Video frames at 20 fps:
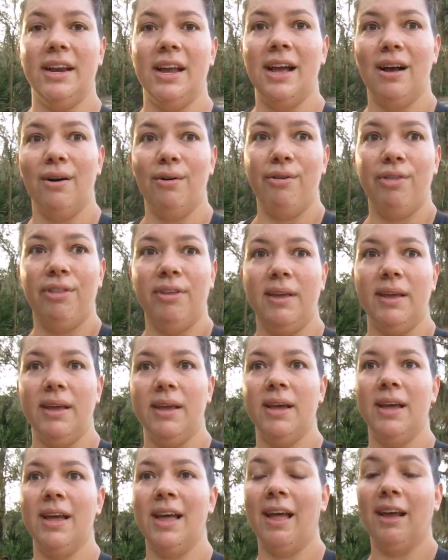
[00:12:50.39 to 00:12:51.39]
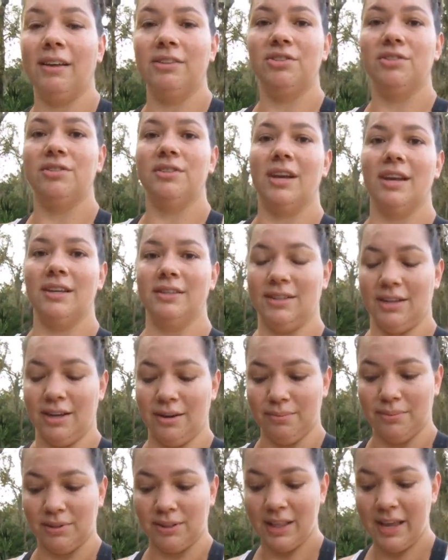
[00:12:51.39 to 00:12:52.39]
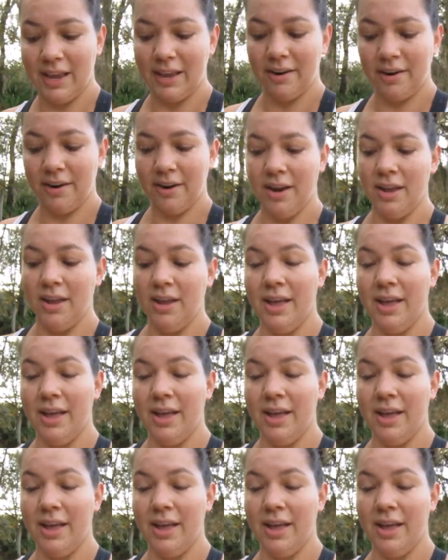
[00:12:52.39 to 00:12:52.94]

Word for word: healthy. Exercise comes later.